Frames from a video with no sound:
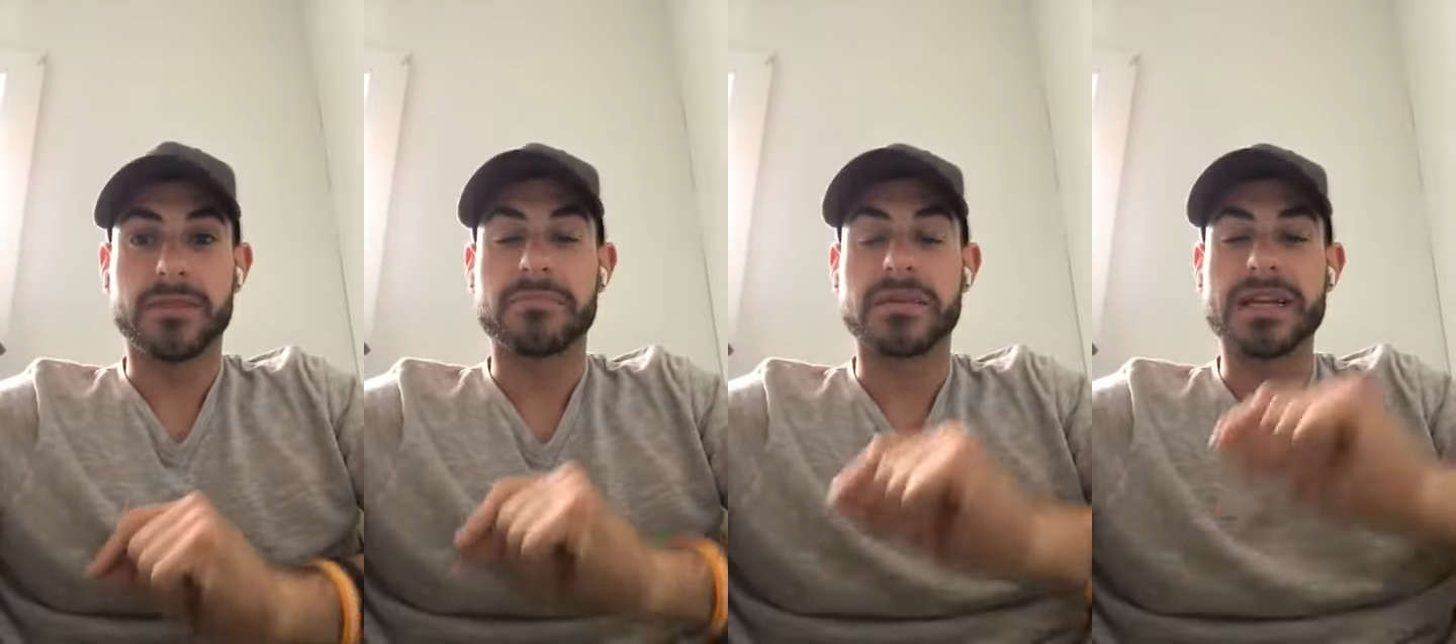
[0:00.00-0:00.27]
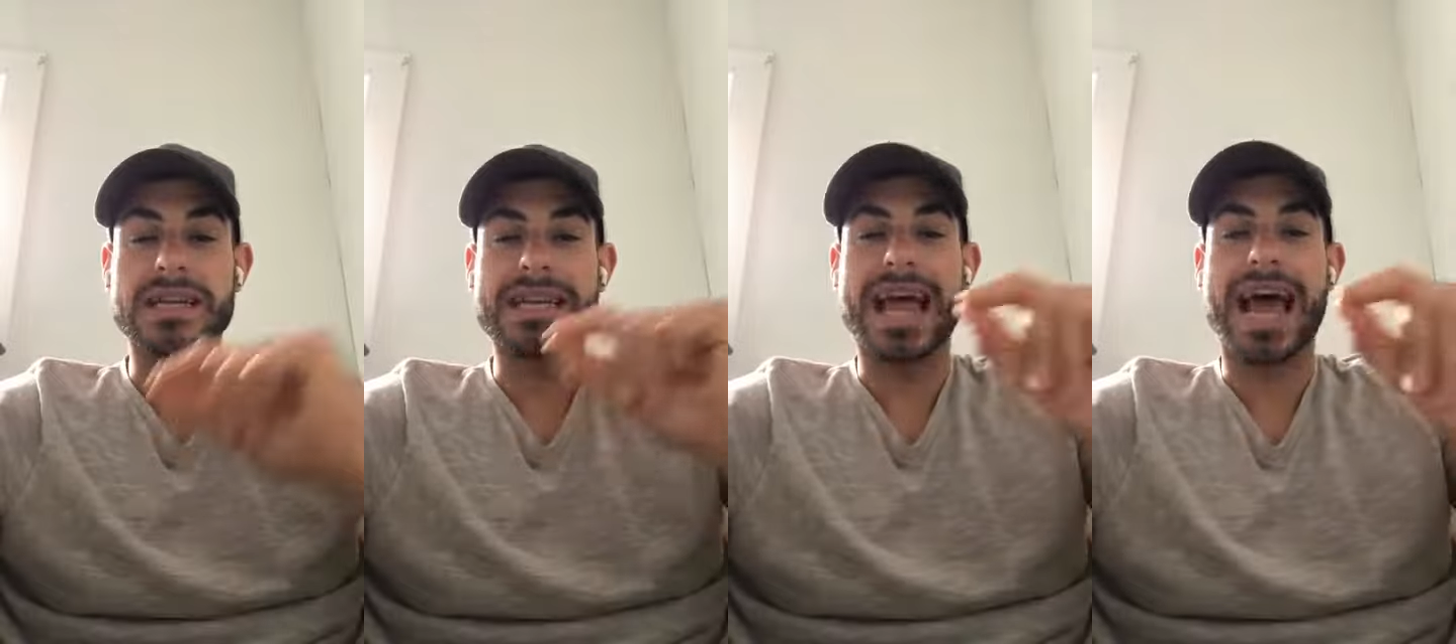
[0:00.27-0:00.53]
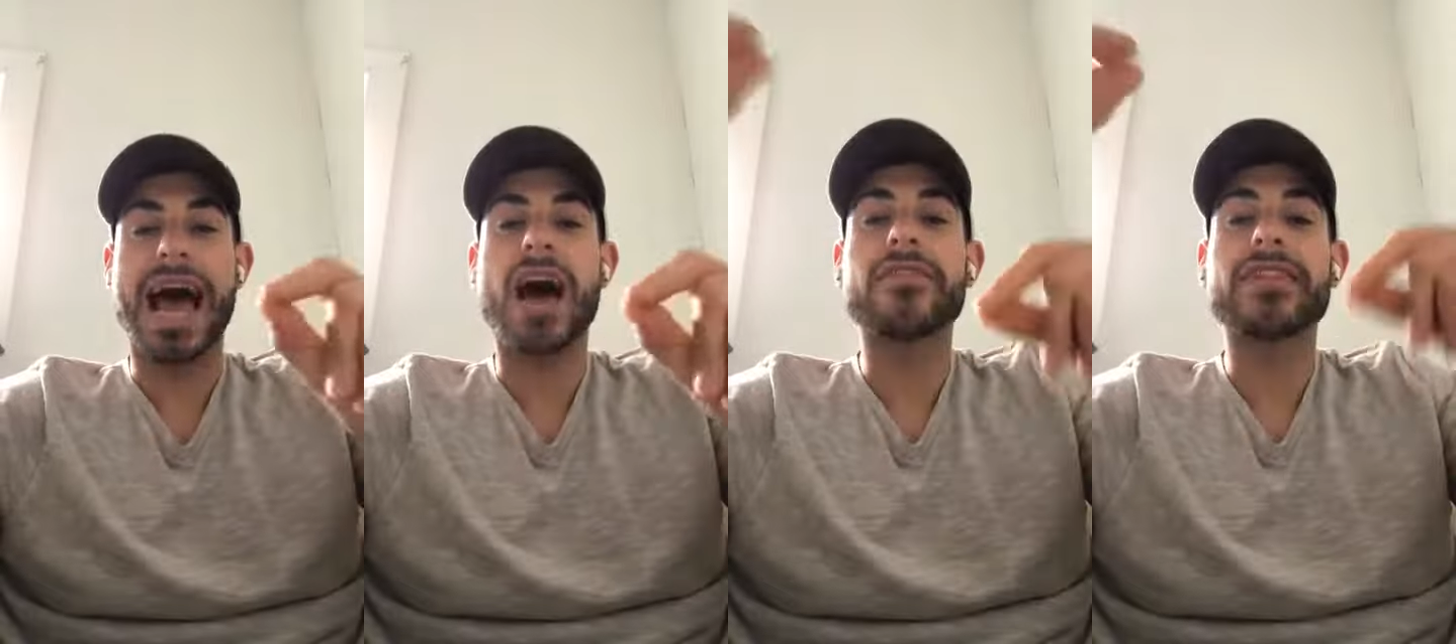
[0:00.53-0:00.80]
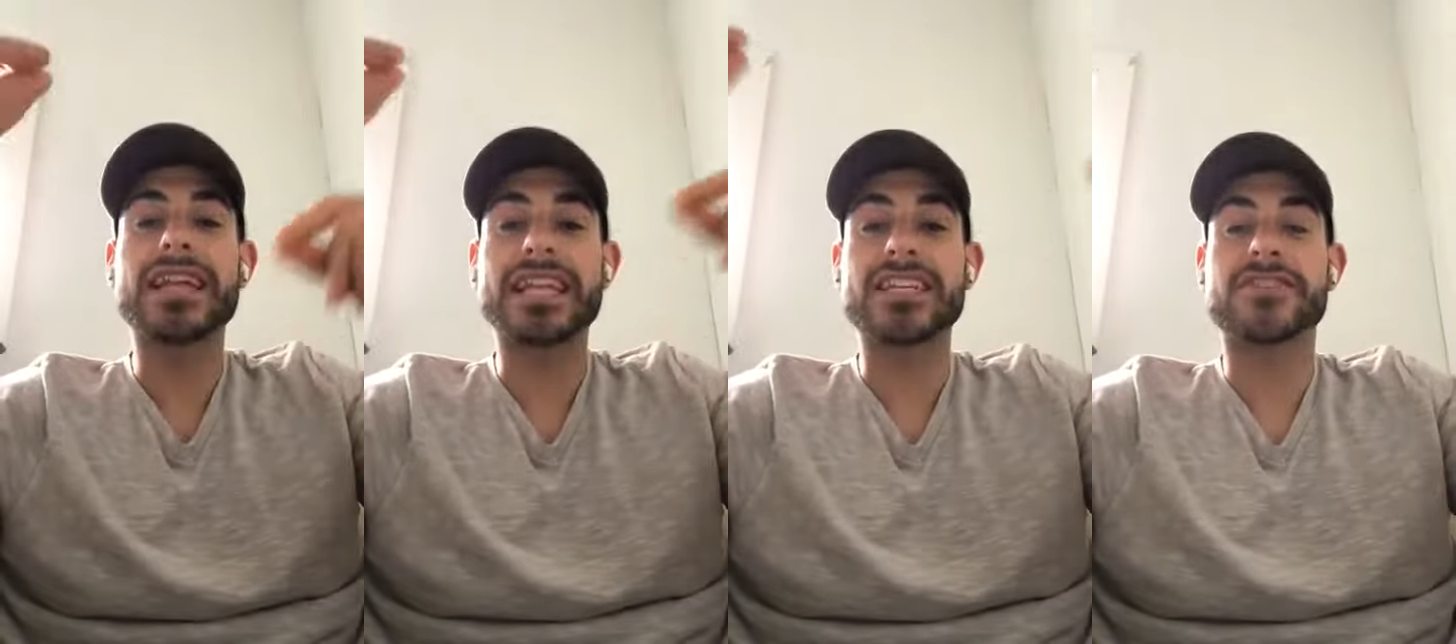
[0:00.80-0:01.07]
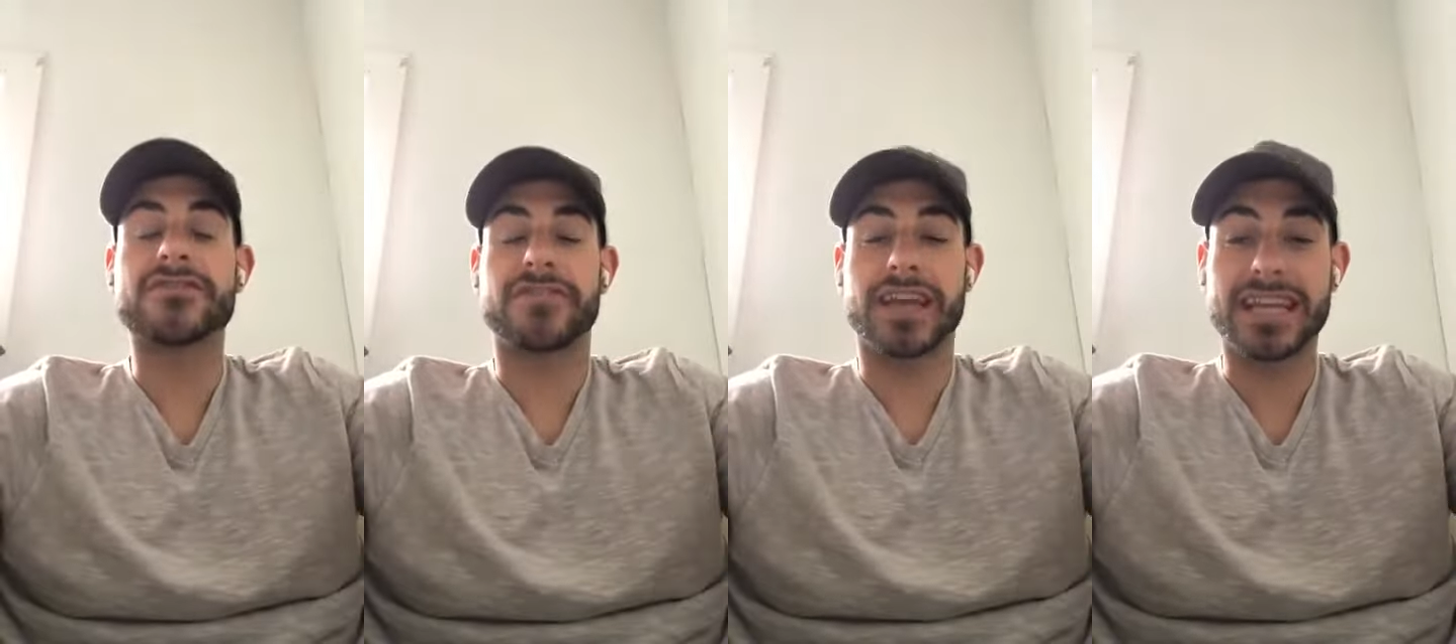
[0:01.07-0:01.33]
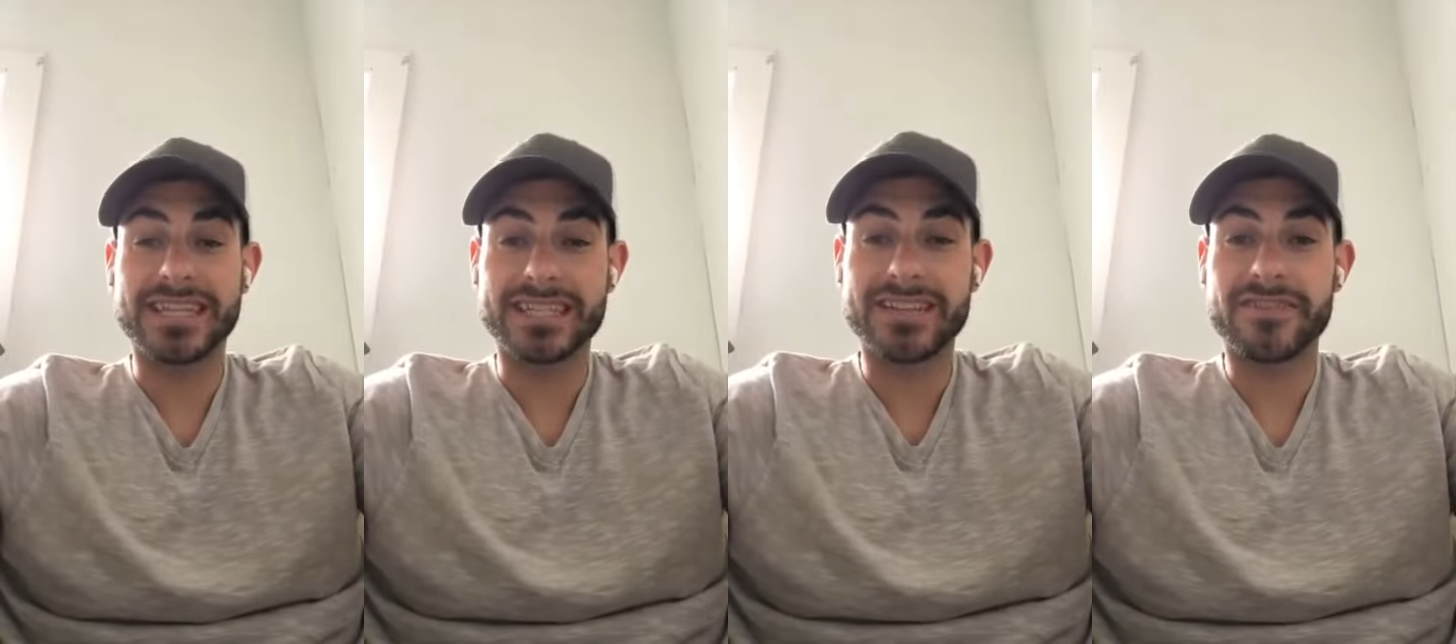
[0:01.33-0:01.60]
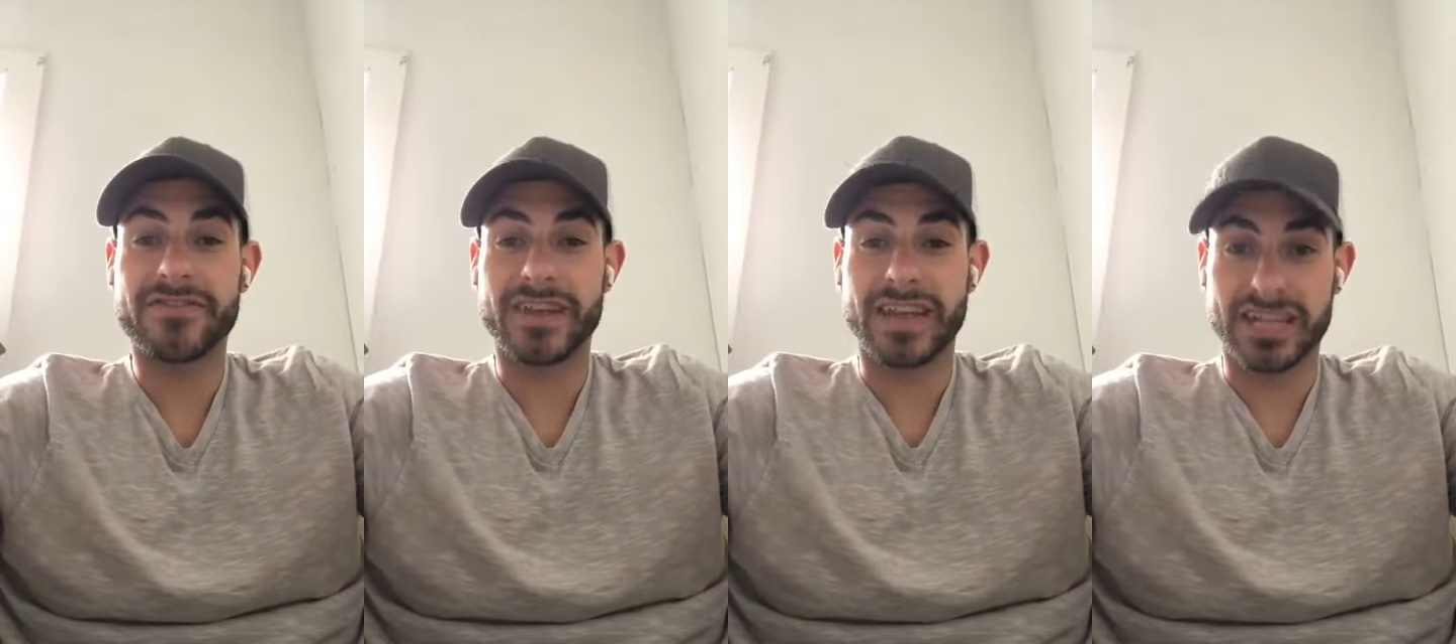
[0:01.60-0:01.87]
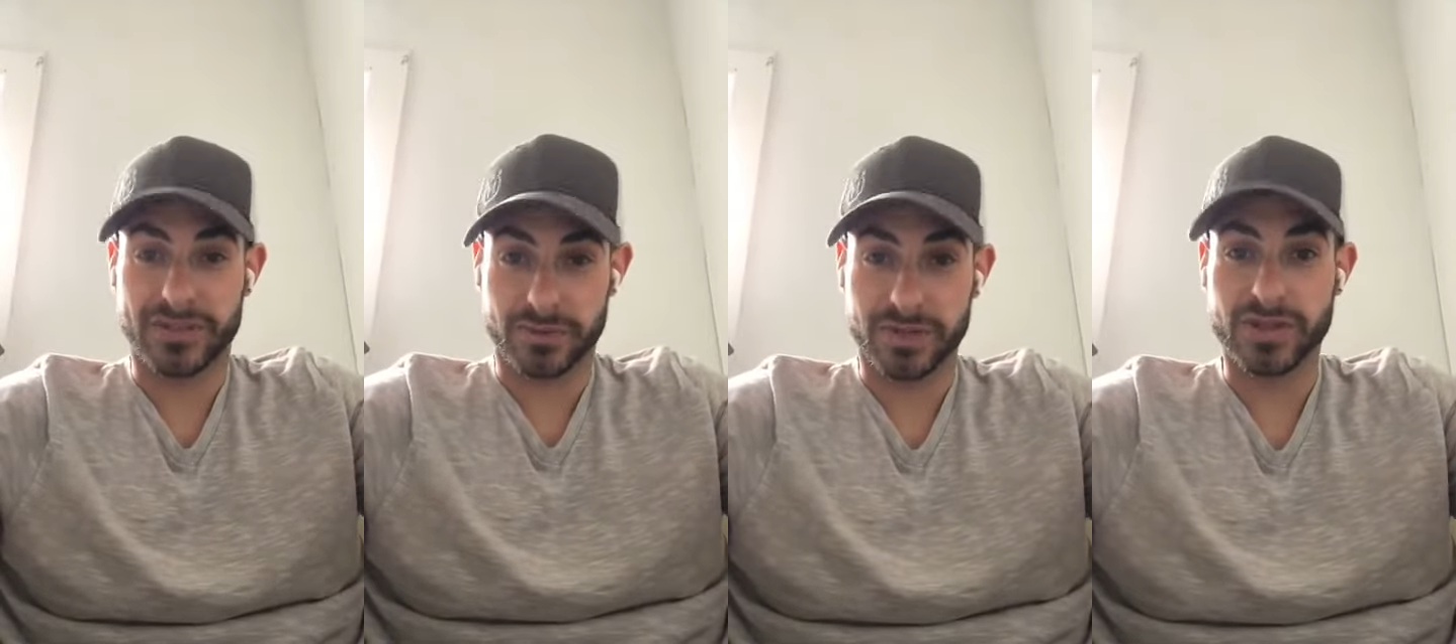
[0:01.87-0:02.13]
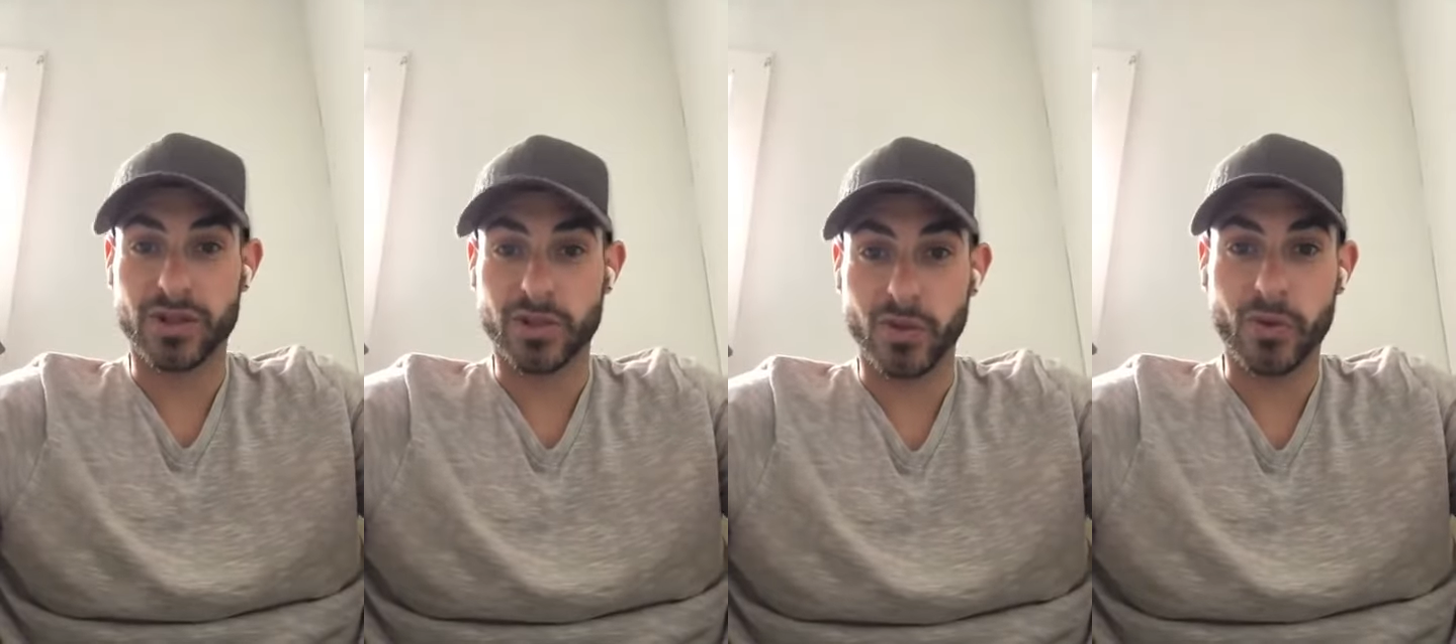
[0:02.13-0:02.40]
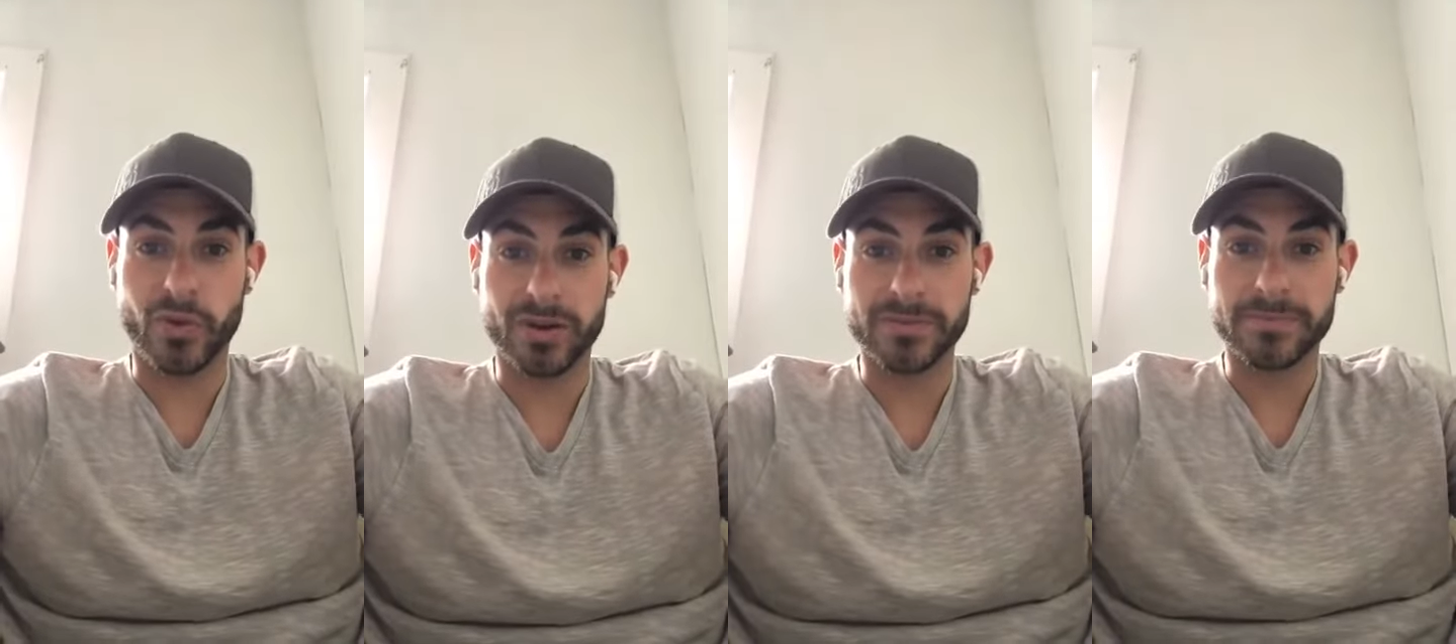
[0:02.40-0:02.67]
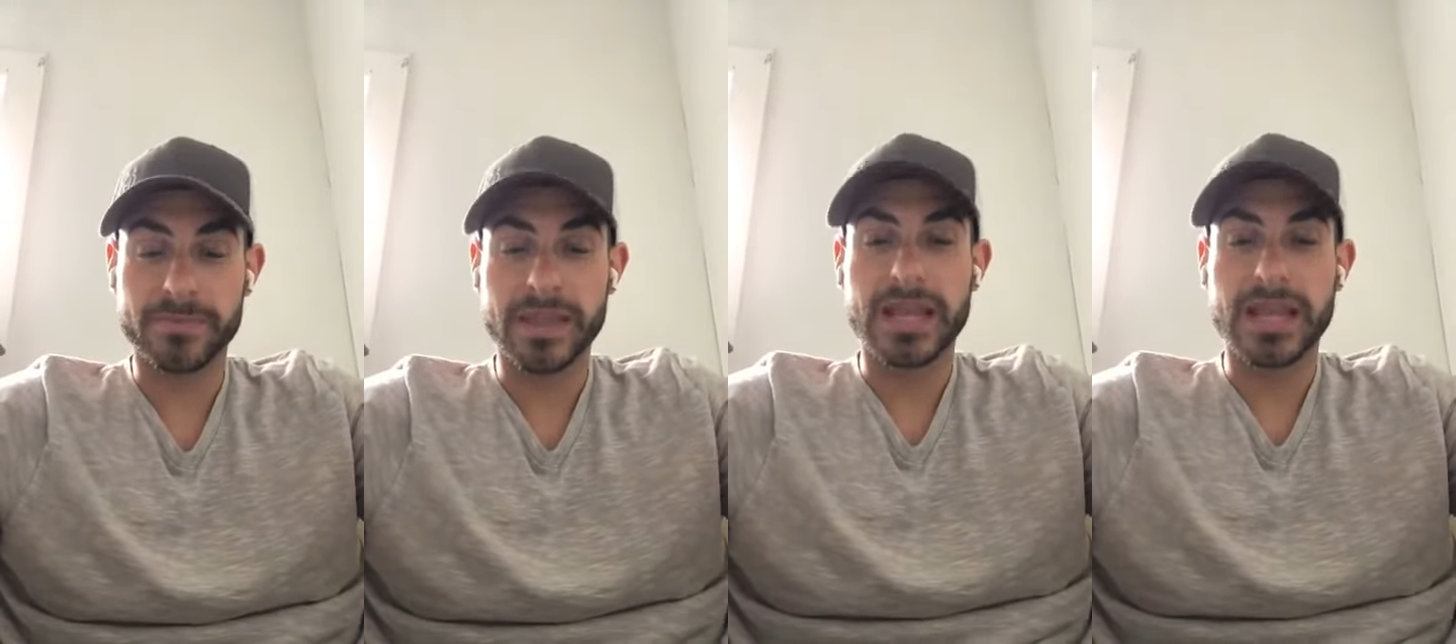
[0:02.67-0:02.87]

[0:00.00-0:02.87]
But now that he's face to face with the Lord,